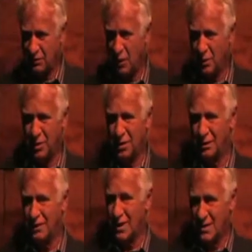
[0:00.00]
of carbon
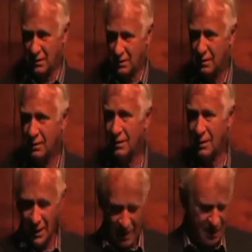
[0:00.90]
that doesn't
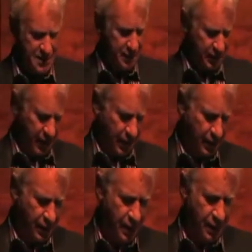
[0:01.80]
easily
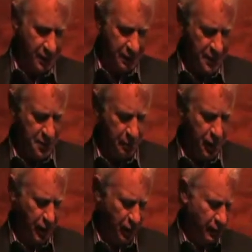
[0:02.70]

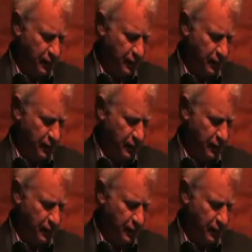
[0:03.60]
disappear.